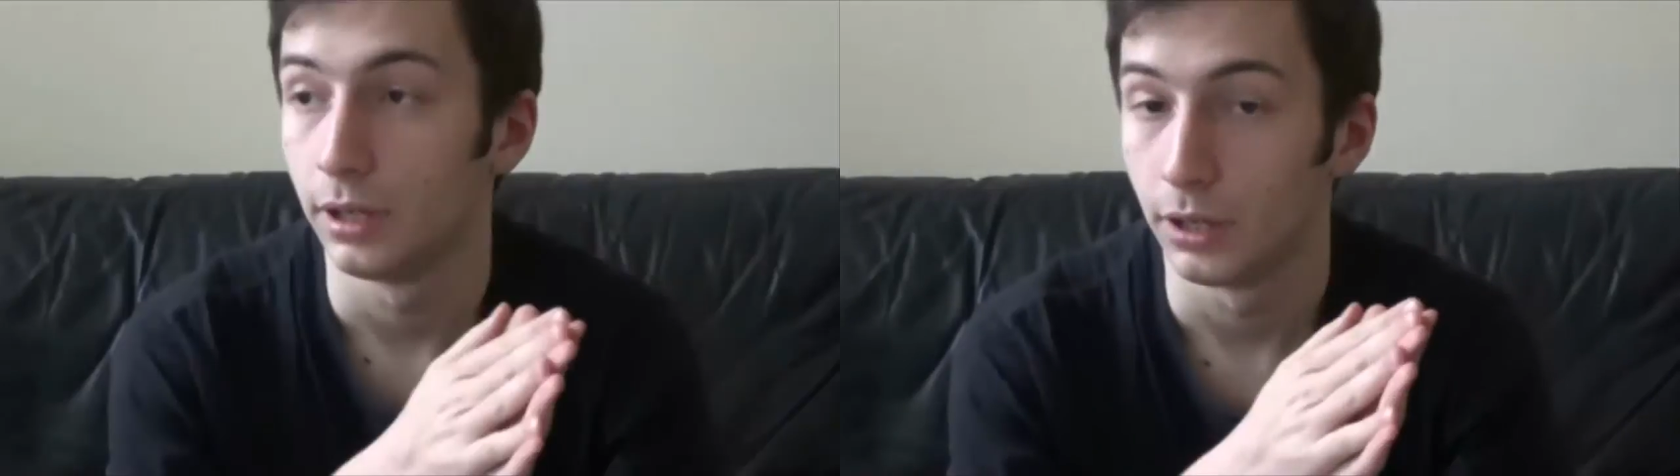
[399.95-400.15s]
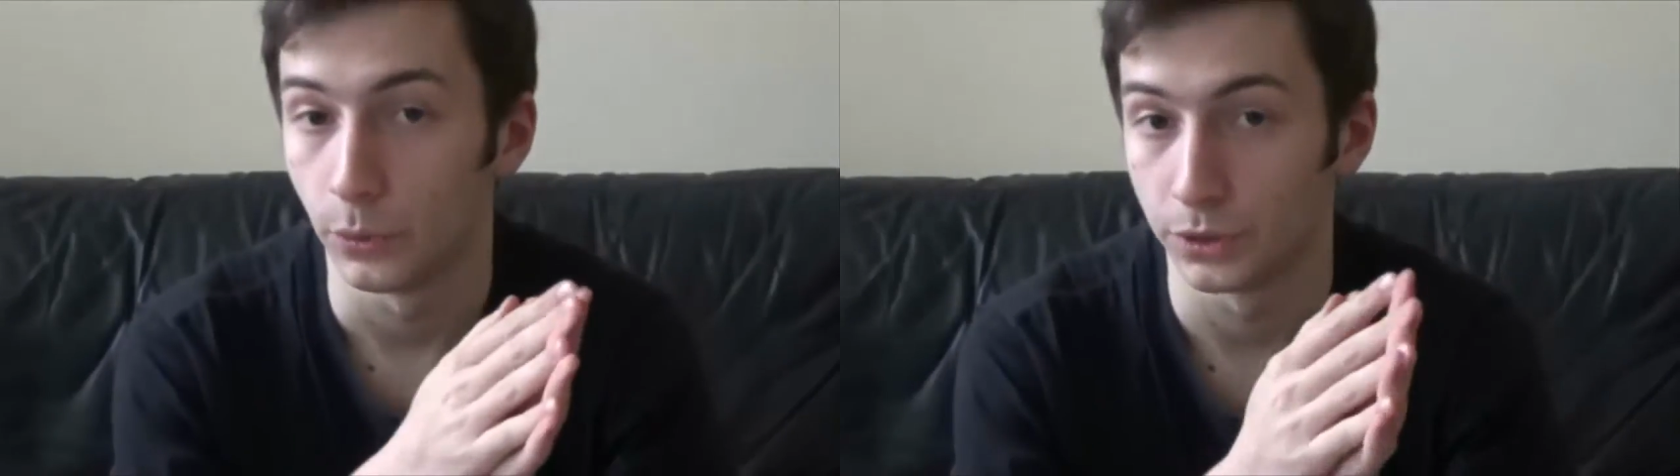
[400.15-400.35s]

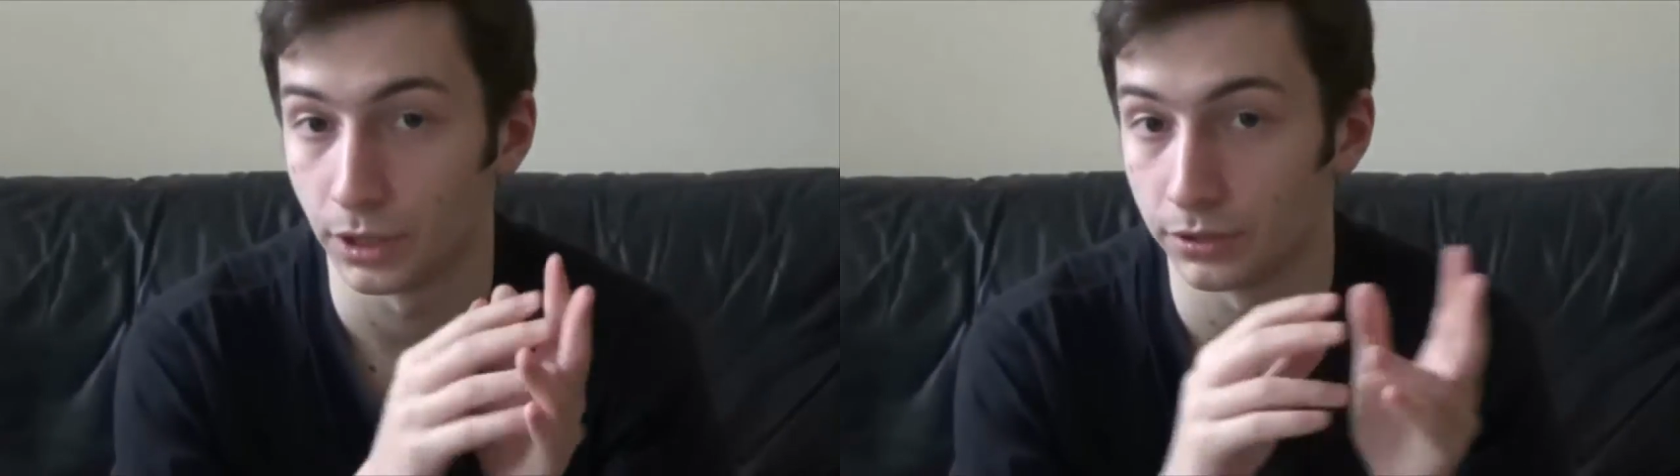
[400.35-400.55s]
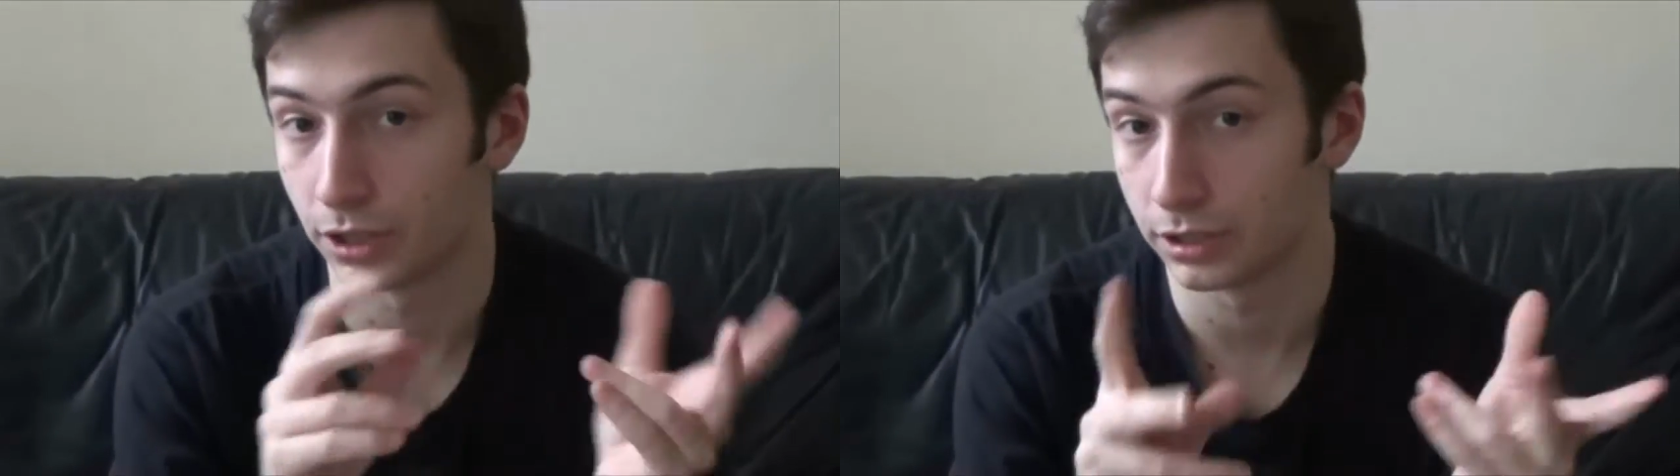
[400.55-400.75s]
are just
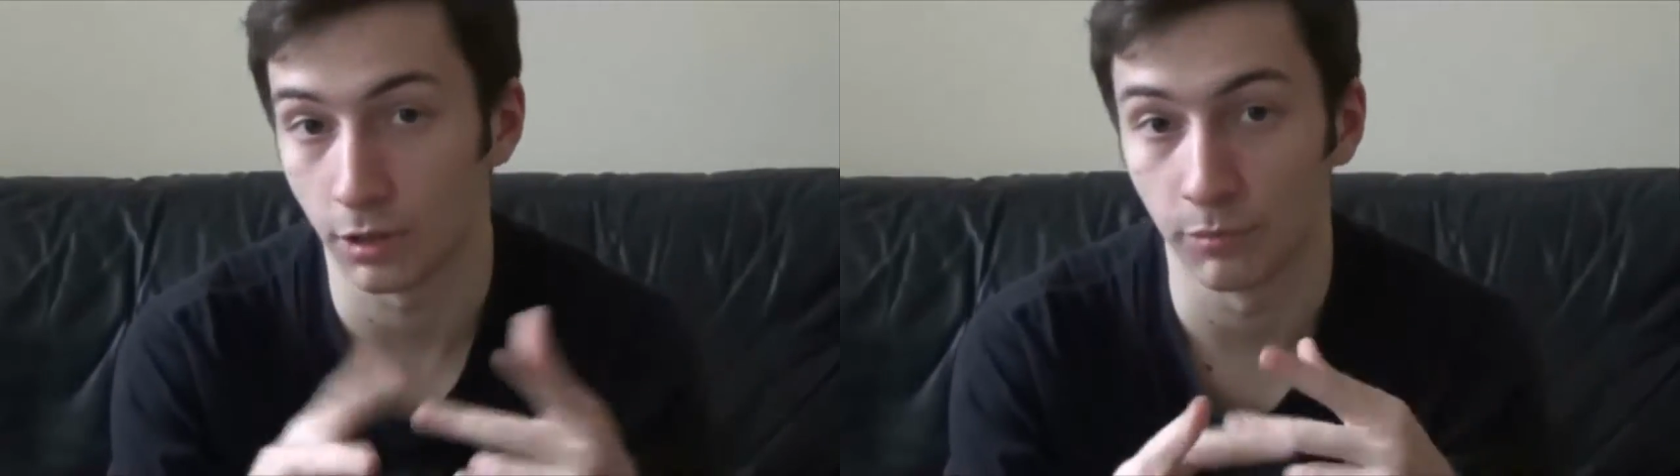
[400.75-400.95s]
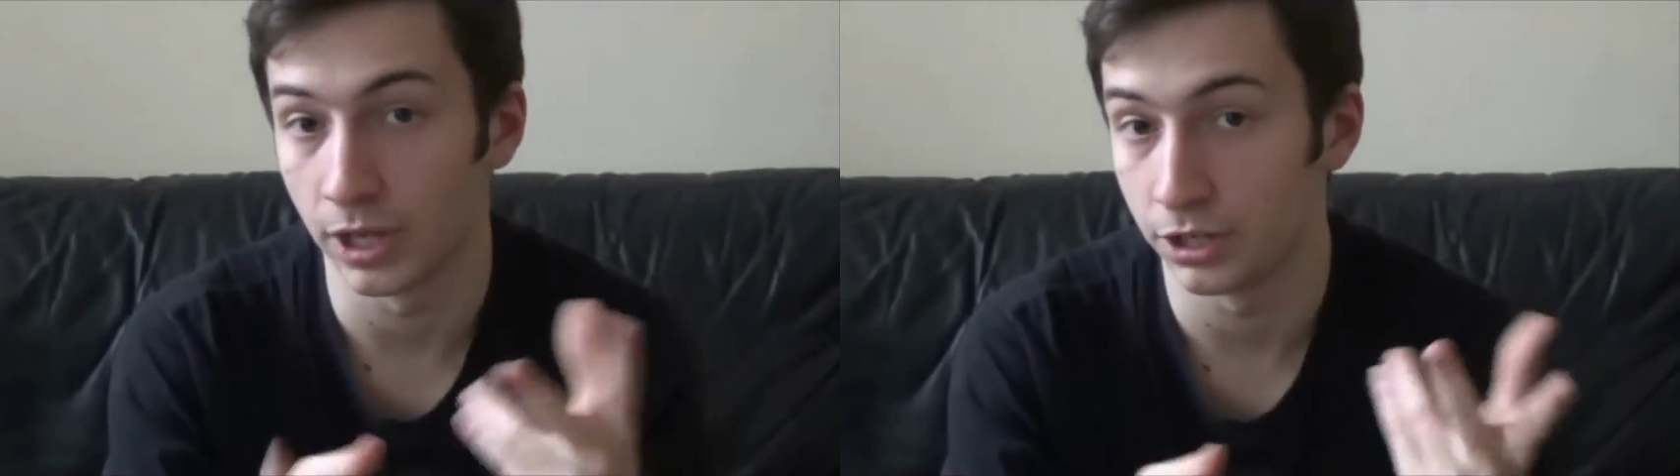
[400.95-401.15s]

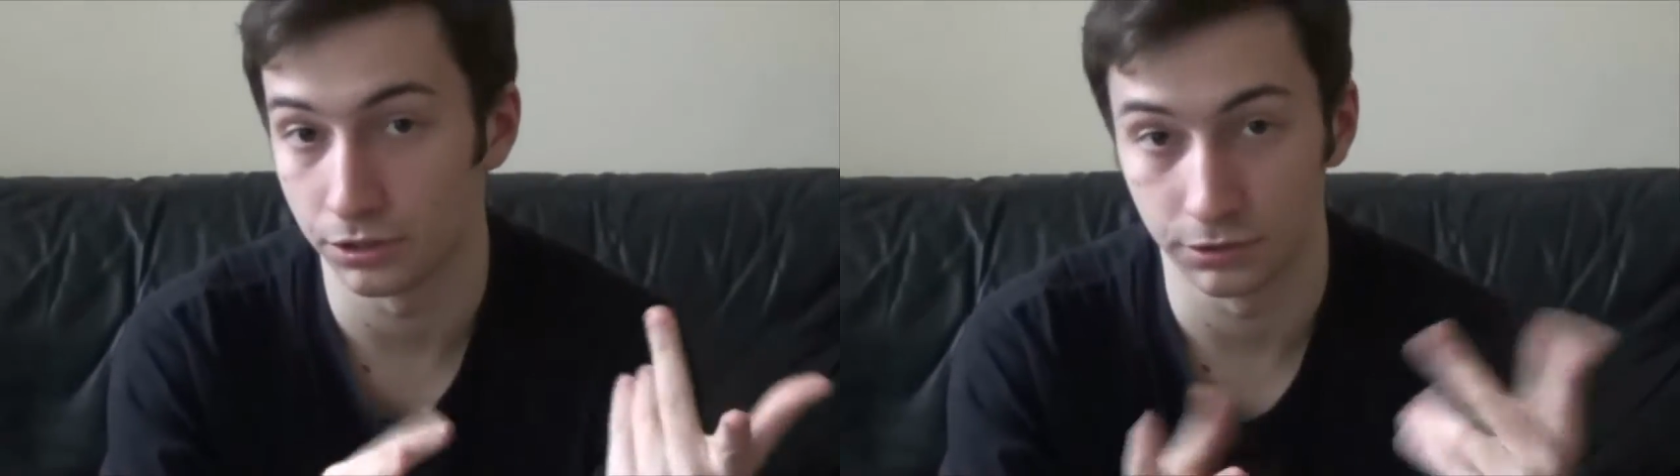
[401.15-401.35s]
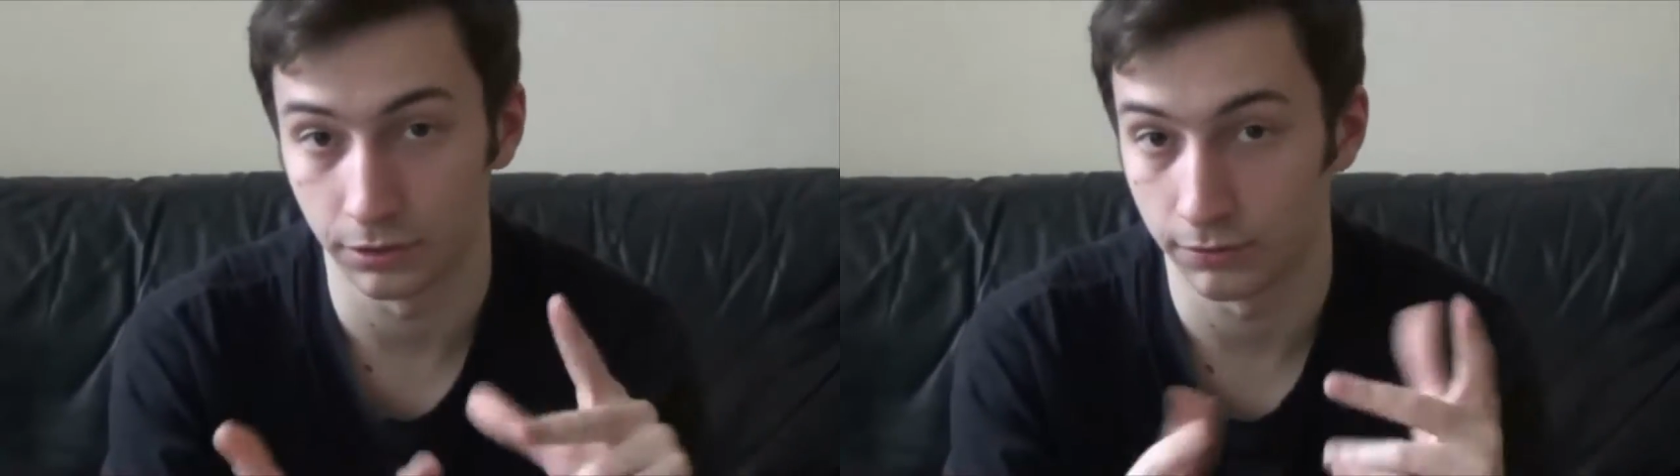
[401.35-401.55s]
combinations
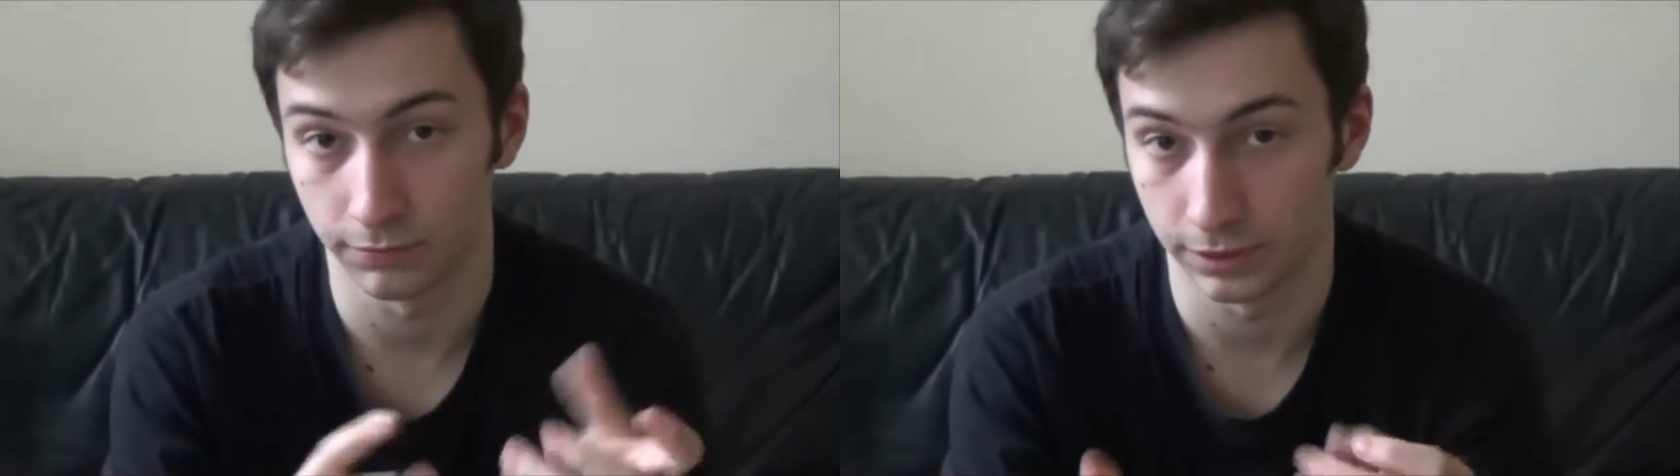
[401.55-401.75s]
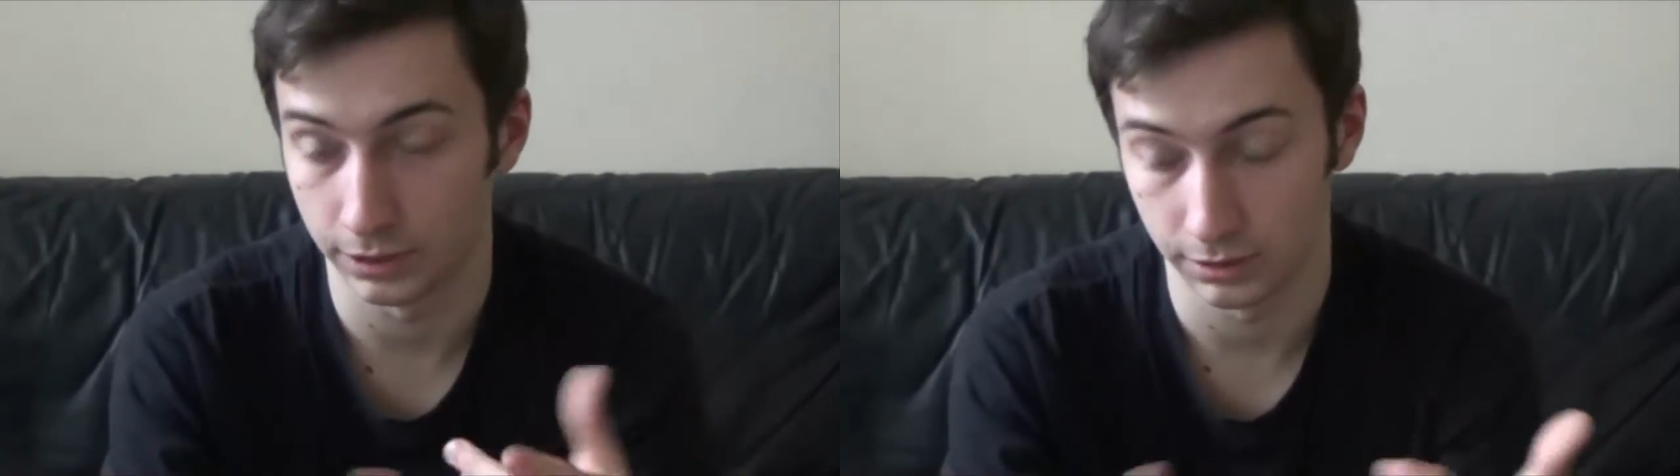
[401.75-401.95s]
of these
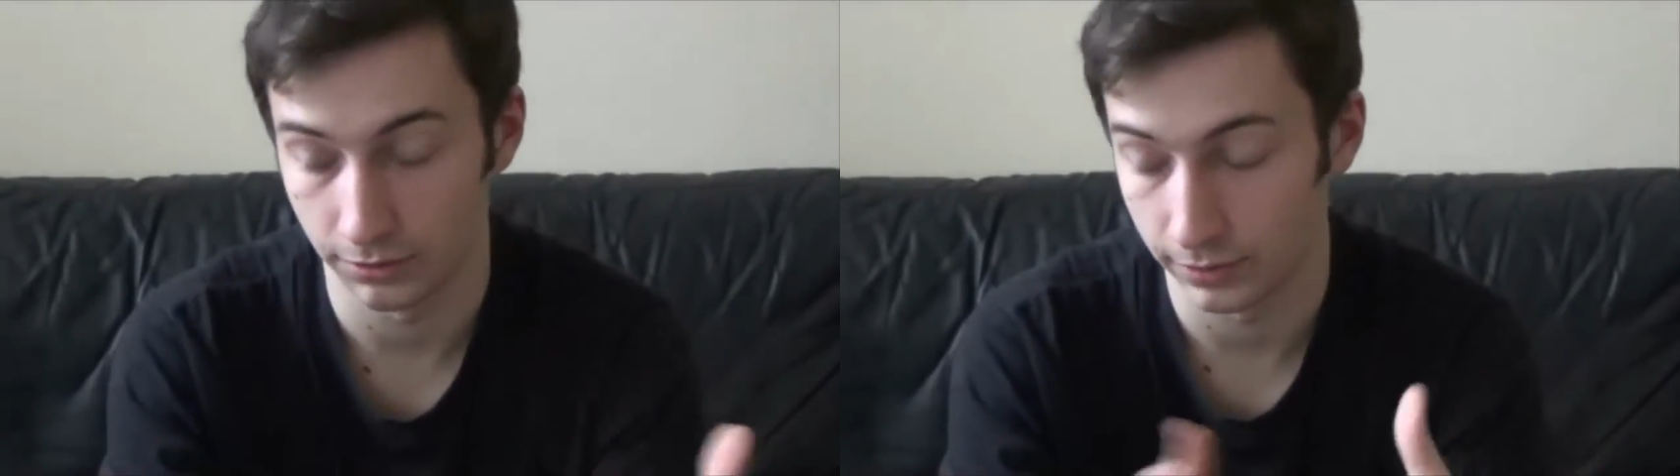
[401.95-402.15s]
3,